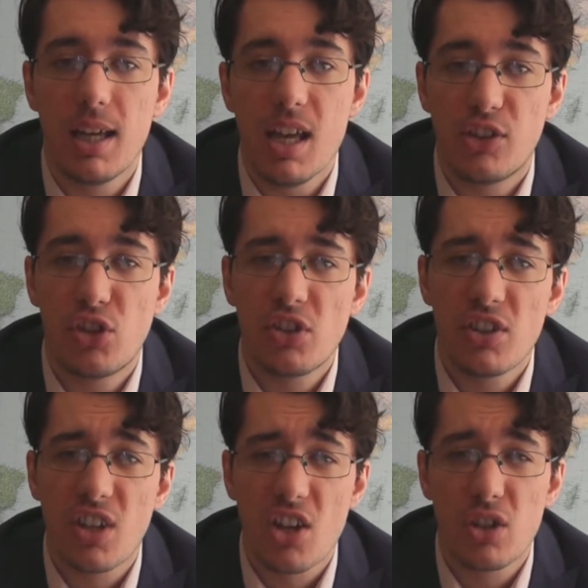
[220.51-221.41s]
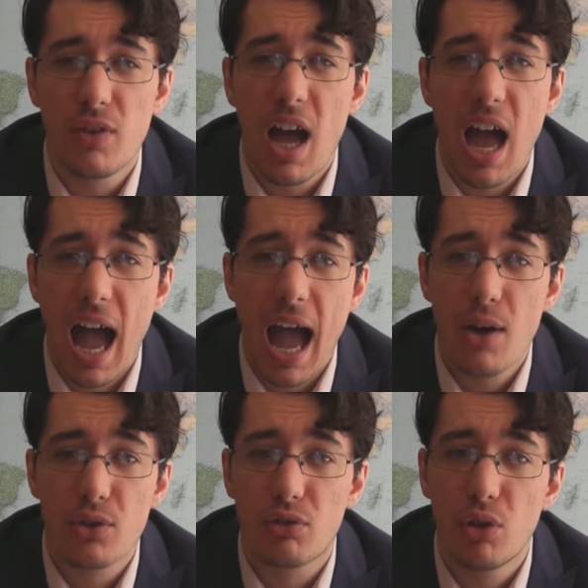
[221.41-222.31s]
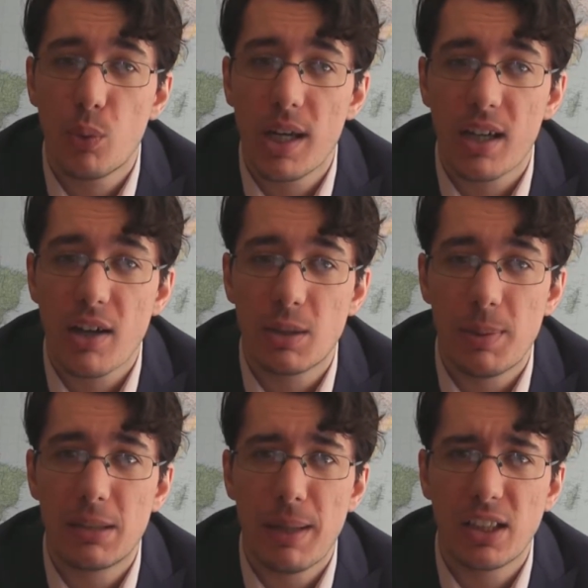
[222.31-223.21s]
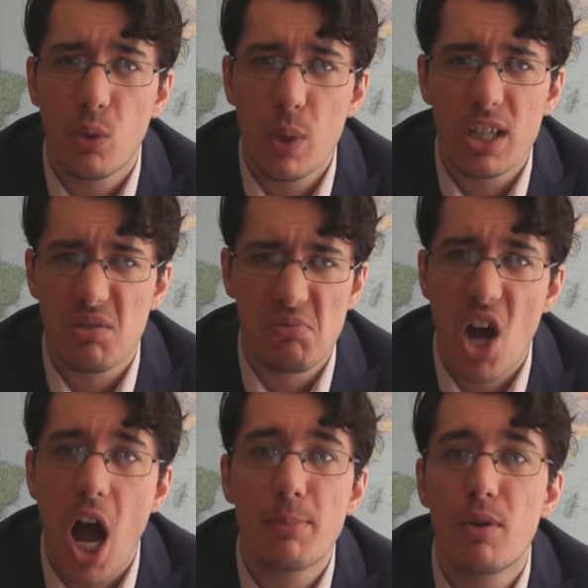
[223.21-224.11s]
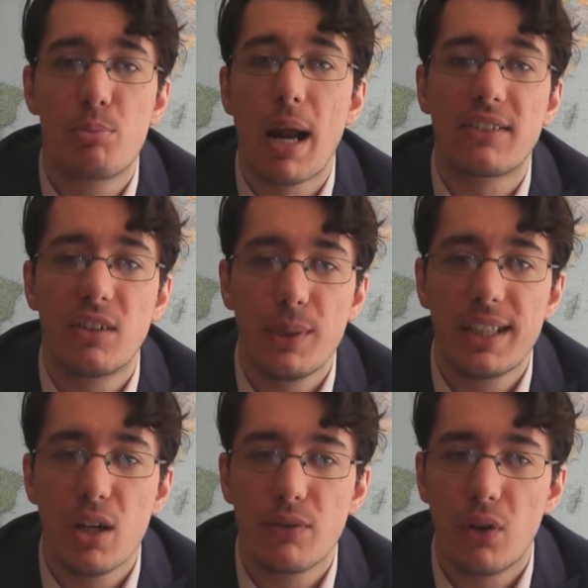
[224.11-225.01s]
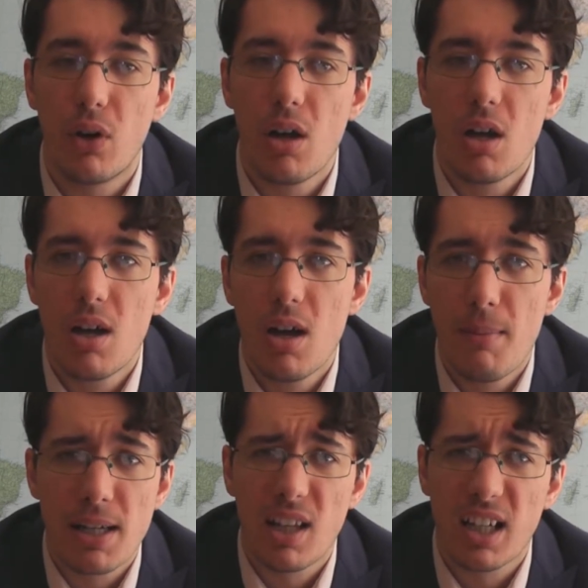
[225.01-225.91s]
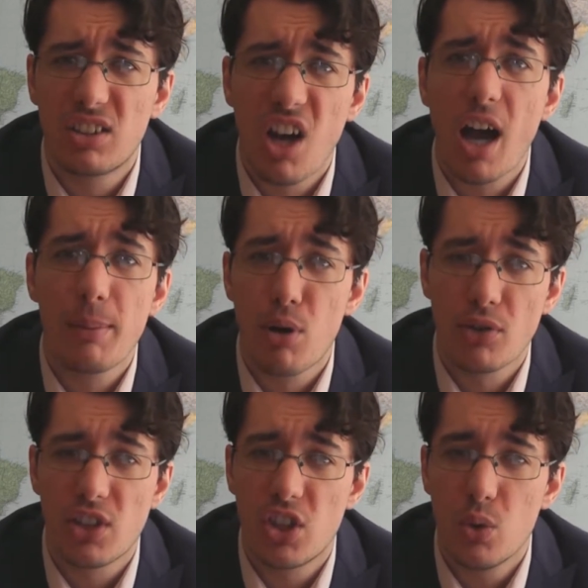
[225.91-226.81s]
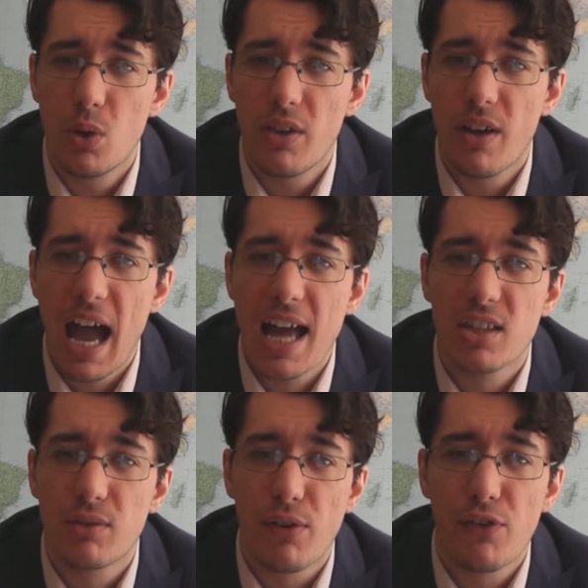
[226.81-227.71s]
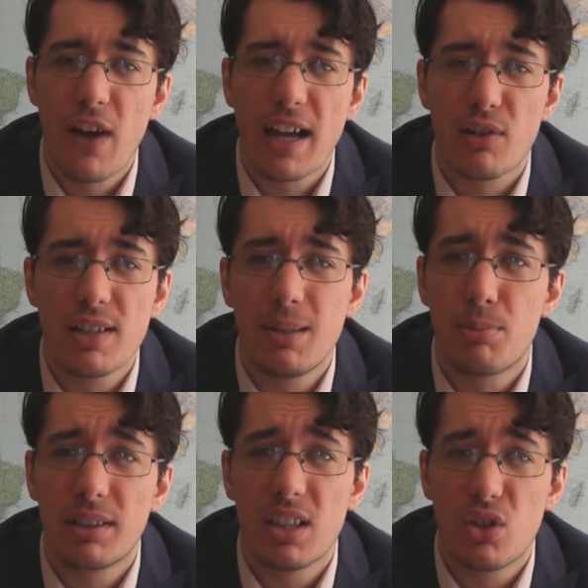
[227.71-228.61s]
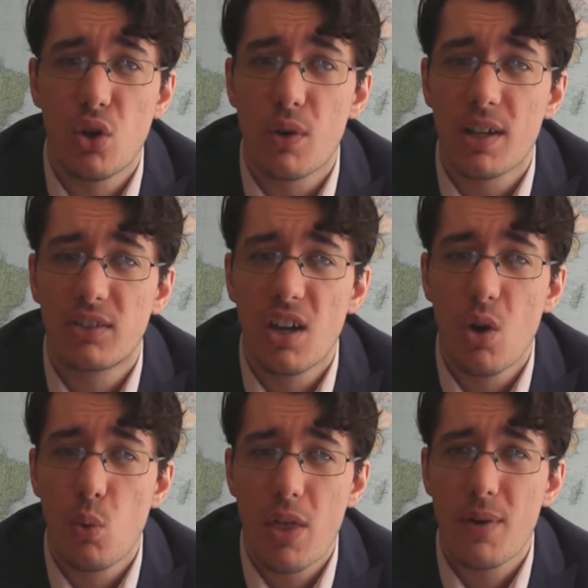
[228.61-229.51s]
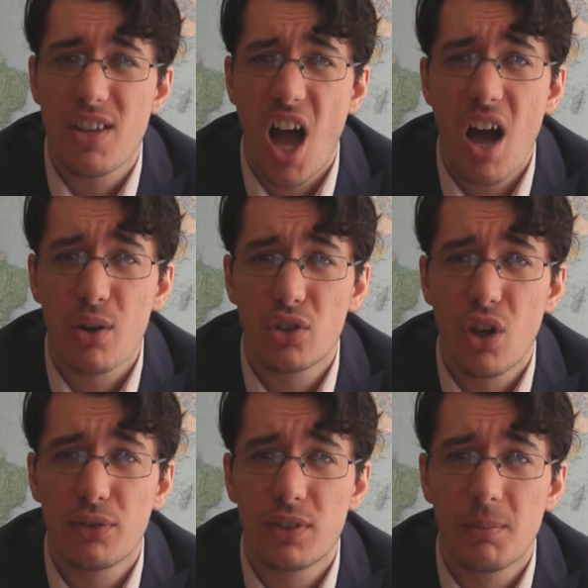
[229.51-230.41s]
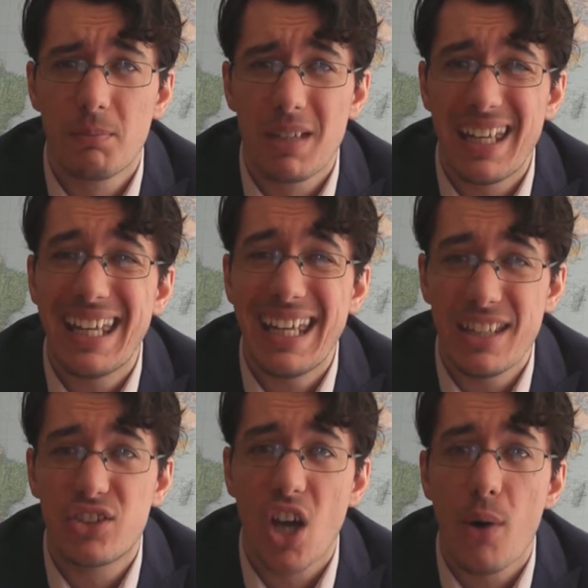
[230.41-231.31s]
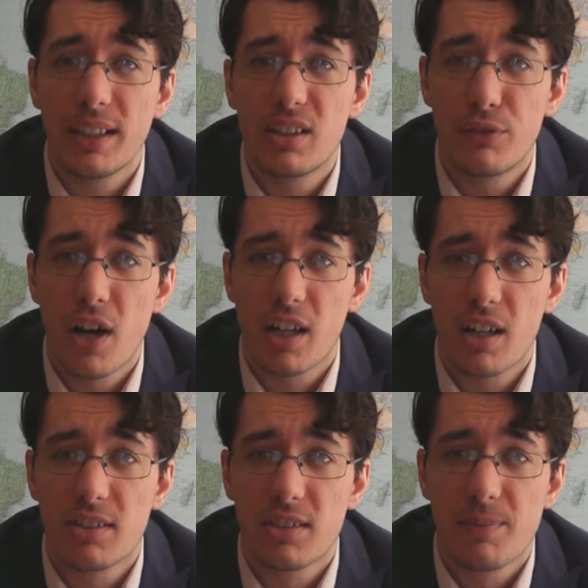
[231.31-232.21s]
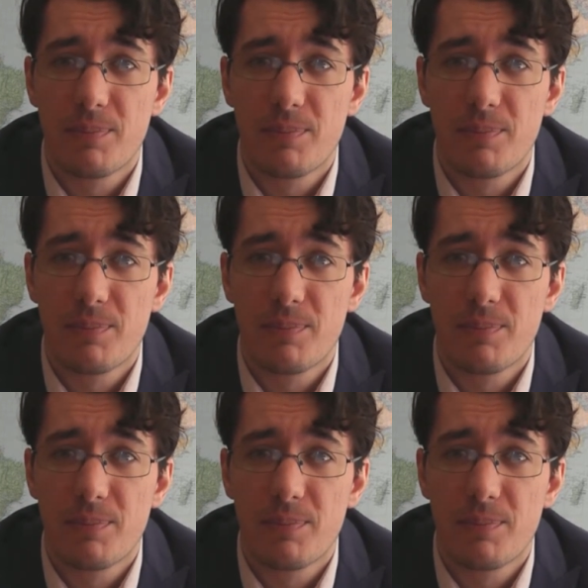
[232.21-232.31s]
It's just a discussion of how screwed we are going to be depending on which type of Brexit we go for. Much like a Thai prostitute at the hands of a fat, greasy British tourist. Whether it's hard or soft, it's going to fuck us.